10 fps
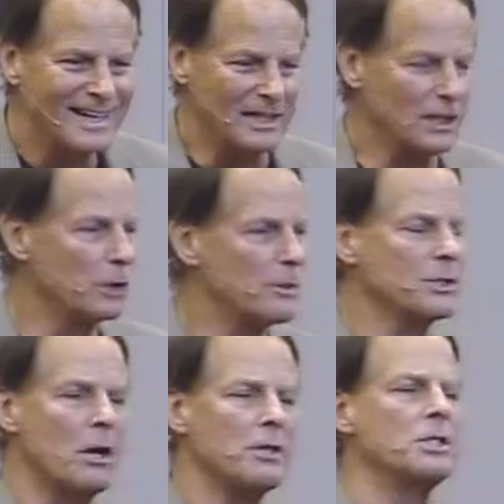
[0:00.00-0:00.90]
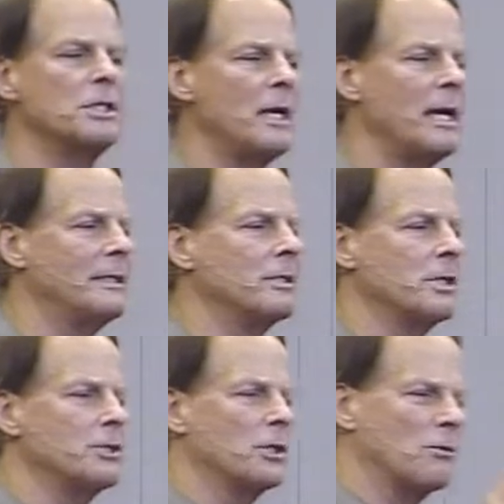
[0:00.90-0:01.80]
In other words, RCA did
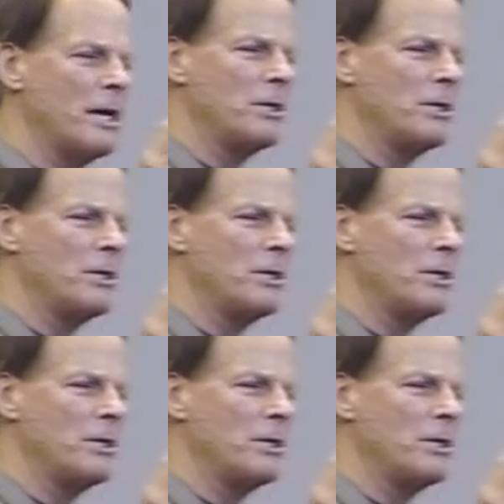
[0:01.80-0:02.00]
such a great